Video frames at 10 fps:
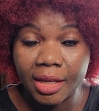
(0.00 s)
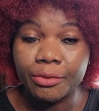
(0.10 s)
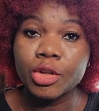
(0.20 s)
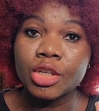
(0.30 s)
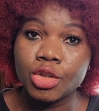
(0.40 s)

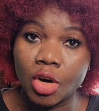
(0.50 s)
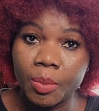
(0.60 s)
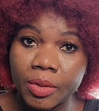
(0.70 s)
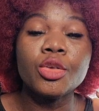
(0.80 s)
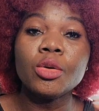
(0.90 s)
for the job.
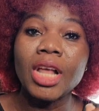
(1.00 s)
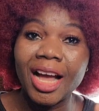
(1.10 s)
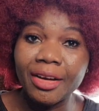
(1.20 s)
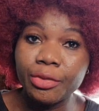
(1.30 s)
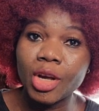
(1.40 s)
You'll
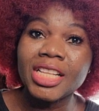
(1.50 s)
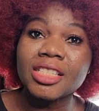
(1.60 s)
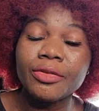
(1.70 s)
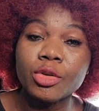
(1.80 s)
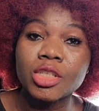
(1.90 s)
have your
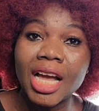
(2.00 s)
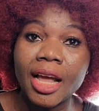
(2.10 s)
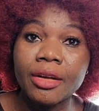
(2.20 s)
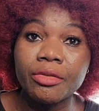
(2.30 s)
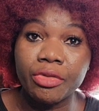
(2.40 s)
interview
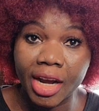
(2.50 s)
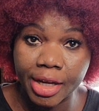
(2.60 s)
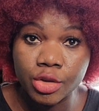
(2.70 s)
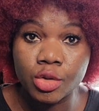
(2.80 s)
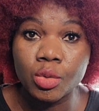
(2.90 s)
done
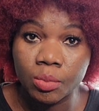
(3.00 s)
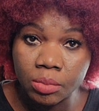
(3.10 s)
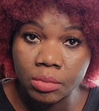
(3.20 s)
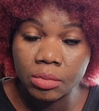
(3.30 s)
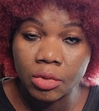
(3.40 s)
via Zoom,
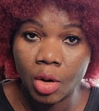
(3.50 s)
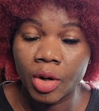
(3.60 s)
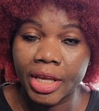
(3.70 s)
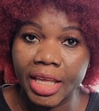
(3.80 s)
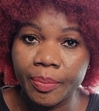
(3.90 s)

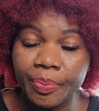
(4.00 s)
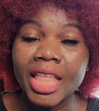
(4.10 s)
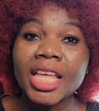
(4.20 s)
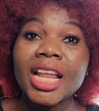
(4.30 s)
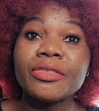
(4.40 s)
okay?
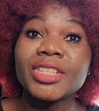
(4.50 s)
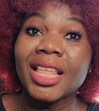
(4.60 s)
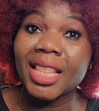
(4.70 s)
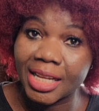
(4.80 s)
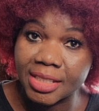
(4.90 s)
And then after
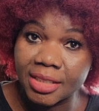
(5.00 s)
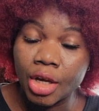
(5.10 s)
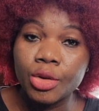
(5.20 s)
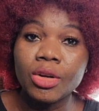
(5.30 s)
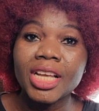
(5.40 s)
that,
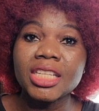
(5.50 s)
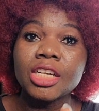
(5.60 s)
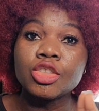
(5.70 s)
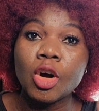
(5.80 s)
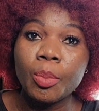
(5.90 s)
you'll get a
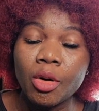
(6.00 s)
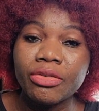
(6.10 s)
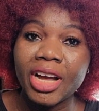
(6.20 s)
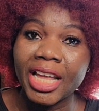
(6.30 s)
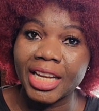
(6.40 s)
job
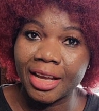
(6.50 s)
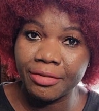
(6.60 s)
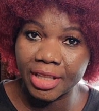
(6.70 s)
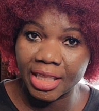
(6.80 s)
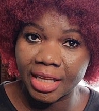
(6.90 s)
offer and
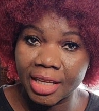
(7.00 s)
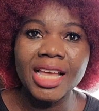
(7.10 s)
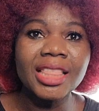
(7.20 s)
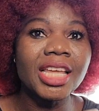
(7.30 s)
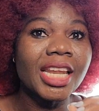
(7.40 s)
everything.
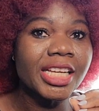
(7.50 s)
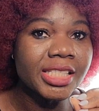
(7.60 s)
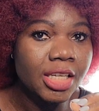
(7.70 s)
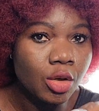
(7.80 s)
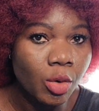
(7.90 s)
Then the next
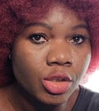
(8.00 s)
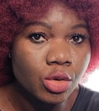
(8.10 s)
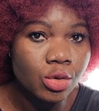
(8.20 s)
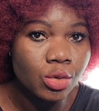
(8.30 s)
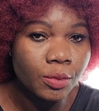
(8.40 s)
thing you want
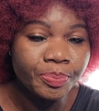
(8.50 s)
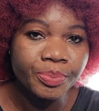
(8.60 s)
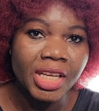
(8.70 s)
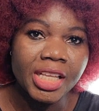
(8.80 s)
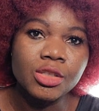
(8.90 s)
to do
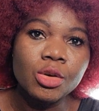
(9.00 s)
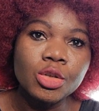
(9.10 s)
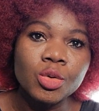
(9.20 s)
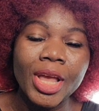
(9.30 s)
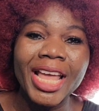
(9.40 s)
is go
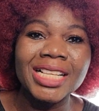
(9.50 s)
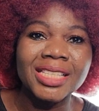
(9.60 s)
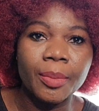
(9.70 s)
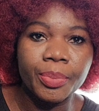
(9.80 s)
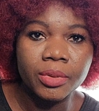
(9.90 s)
to
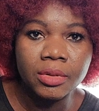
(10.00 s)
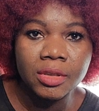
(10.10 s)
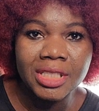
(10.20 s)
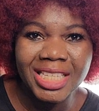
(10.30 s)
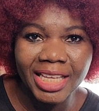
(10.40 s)
ASAP
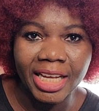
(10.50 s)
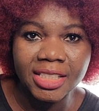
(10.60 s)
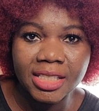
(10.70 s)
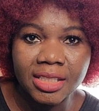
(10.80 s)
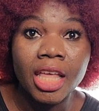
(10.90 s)

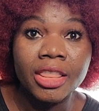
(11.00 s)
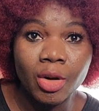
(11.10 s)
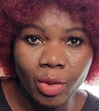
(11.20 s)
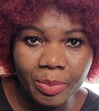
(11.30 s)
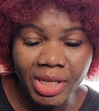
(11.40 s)
Tickets, the
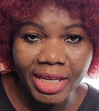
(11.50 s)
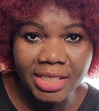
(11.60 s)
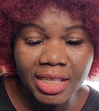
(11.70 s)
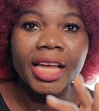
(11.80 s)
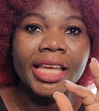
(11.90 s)

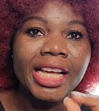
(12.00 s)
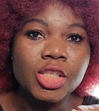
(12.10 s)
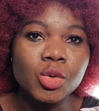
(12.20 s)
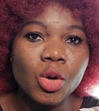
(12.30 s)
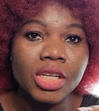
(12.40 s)
website, get
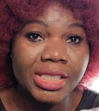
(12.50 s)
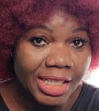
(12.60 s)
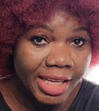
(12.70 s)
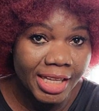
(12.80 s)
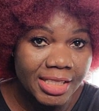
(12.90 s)
your
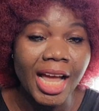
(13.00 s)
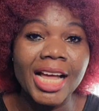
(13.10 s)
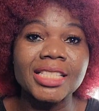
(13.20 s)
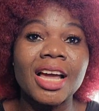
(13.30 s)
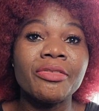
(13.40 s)
ticket
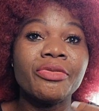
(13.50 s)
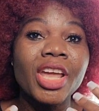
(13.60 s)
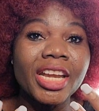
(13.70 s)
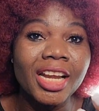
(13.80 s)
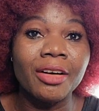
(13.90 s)
at a
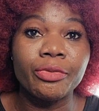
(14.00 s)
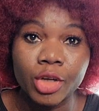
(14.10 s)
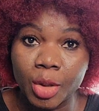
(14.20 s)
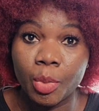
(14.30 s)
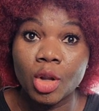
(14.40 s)
very
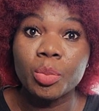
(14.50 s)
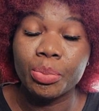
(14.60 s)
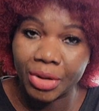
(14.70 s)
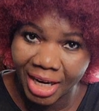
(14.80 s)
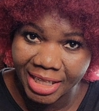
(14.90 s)
affordable
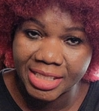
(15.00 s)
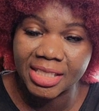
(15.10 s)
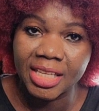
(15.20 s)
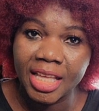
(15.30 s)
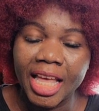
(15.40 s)
price
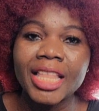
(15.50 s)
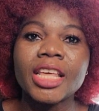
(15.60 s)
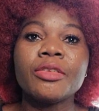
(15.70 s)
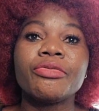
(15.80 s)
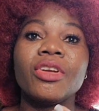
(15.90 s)
and
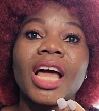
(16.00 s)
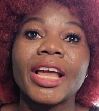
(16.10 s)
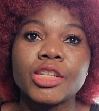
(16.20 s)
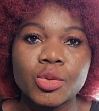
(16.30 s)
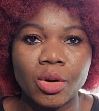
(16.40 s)
then fly
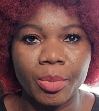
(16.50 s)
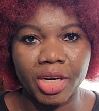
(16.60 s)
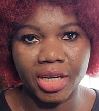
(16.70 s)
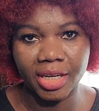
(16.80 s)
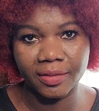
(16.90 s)
to
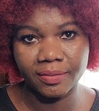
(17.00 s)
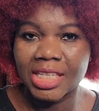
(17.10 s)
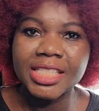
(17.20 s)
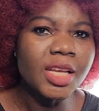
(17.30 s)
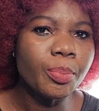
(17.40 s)
America.
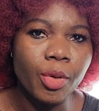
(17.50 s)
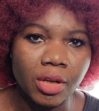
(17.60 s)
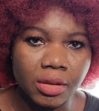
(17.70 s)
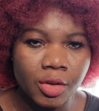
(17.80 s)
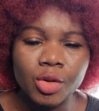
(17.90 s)

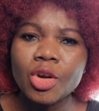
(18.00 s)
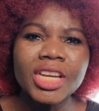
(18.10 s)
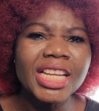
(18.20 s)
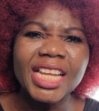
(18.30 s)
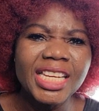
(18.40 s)
Simple. You don't
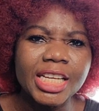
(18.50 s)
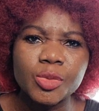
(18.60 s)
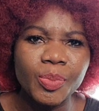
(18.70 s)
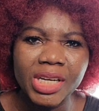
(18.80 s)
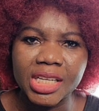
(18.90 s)
need any
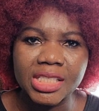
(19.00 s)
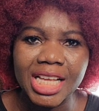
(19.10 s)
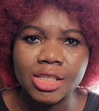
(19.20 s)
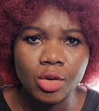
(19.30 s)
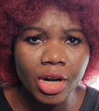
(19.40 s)
experience
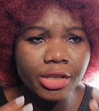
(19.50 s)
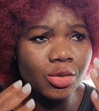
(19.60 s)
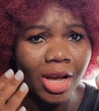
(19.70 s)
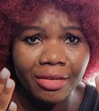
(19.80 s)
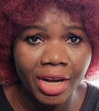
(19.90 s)
as long as you
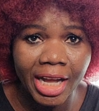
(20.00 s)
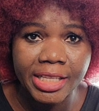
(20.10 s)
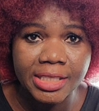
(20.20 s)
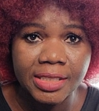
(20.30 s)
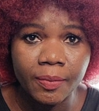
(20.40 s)
have
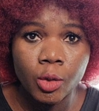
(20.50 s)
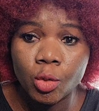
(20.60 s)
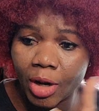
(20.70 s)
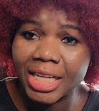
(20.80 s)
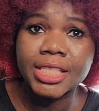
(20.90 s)
eyes. You
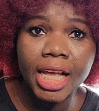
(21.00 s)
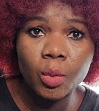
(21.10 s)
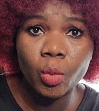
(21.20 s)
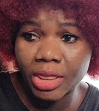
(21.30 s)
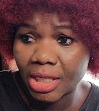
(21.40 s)
can tell
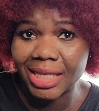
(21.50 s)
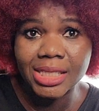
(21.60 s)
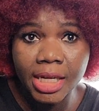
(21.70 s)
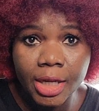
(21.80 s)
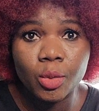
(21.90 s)
when there's a
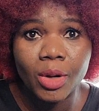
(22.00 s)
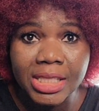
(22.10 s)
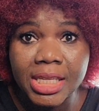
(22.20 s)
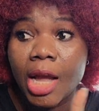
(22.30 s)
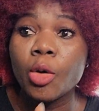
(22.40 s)
snake, you can
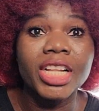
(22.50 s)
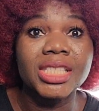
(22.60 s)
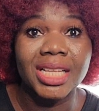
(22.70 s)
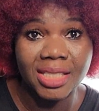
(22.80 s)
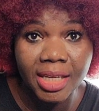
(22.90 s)
say, oh, that's
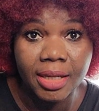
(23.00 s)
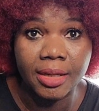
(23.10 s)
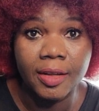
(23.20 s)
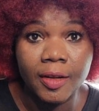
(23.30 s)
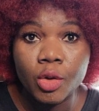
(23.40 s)
a snake.
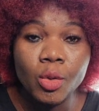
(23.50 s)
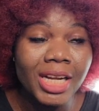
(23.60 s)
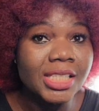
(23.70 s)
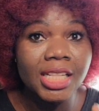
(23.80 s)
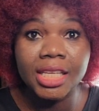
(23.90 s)
You can
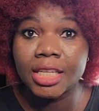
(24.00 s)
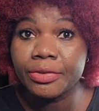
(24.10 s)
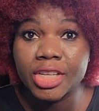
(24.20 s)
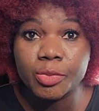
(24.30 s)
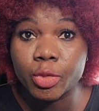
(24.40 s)
tell the
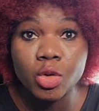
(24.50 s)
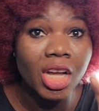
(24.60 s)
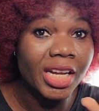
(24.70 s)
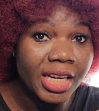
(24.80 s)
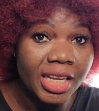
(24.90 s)
difference between a
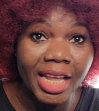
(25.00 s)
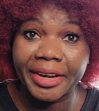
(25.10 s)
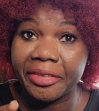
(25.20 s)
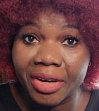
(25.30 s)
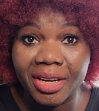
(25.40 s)
green and
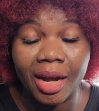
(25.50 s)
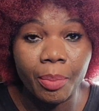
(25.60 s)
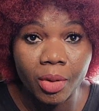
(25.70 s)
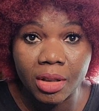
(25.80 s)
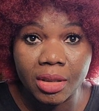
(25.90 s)
a red
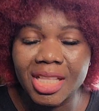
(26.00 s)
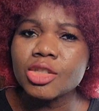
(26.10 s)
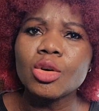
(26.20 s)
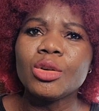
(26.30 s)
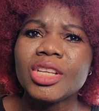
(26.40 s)
apple. That's
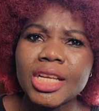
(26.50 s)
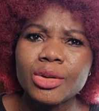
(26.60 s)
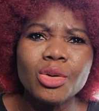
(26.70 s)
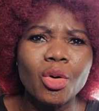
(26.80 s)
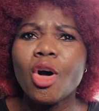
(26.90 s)
all you need. You
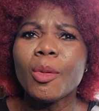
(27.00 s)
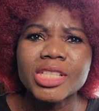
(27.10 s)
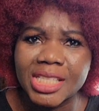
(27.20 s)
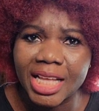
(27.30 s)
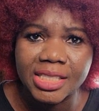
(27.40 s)
know, common
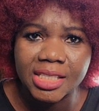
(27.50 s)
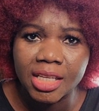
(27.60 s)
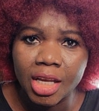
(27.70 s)
sense.